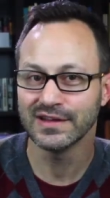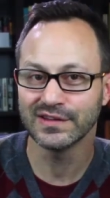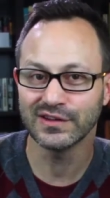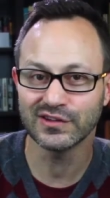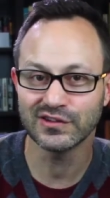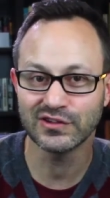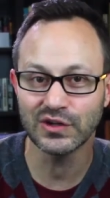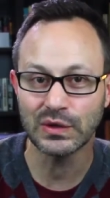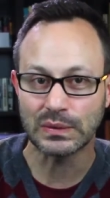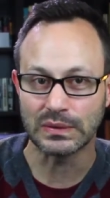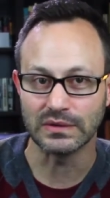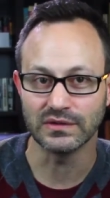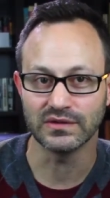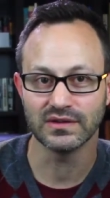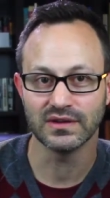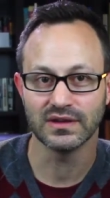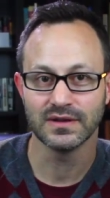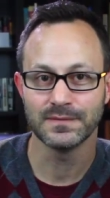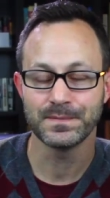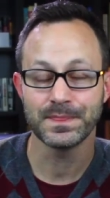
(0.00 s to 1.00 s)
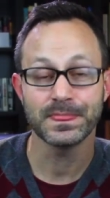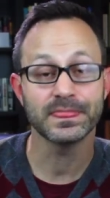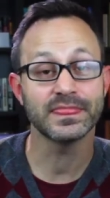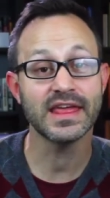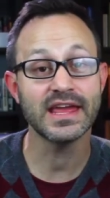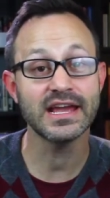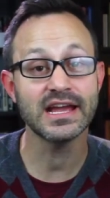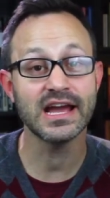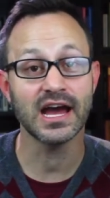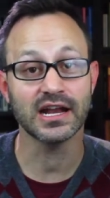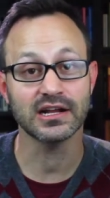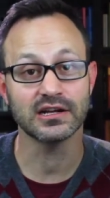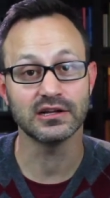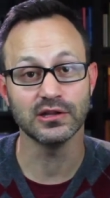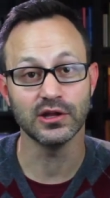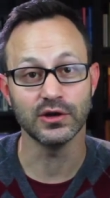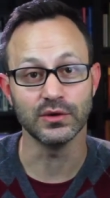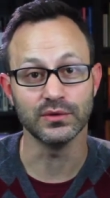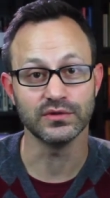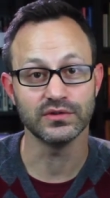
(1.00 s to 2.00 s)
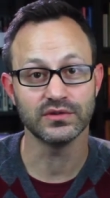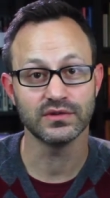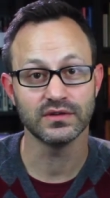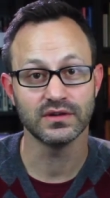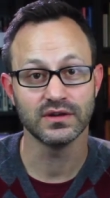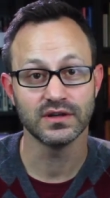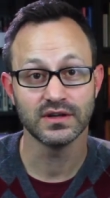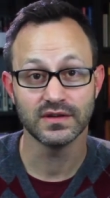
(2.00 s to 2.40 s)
The students, they got close.